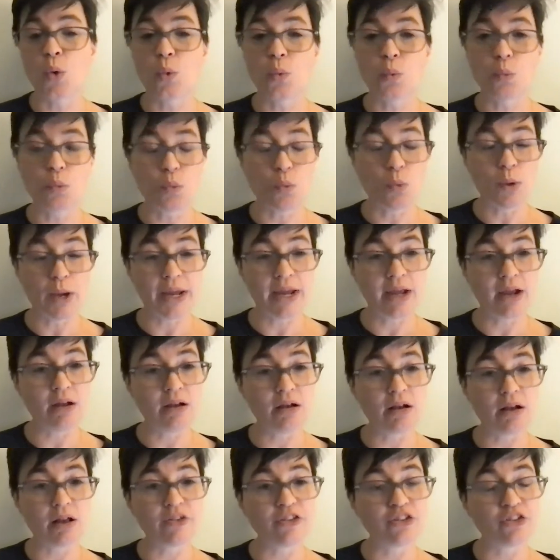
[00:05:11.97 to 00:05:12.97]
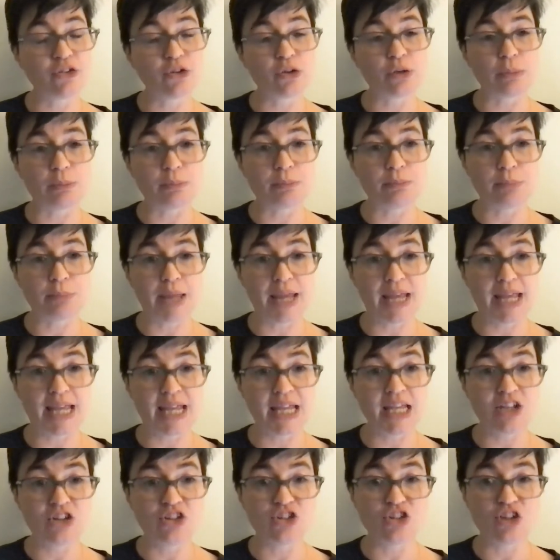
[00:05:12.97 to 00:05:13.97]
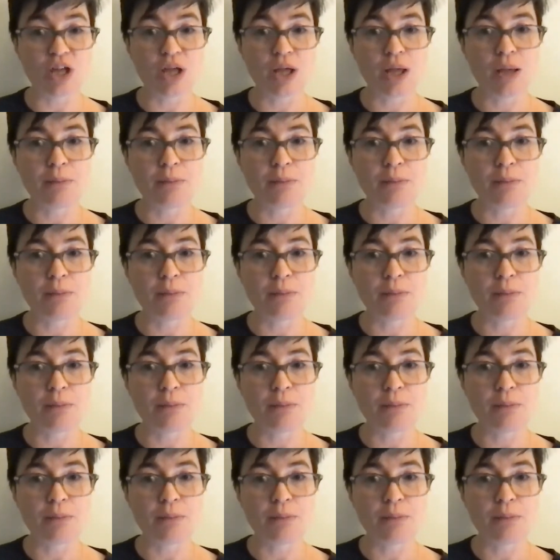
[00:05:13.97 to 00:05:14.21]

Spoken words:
where a certain page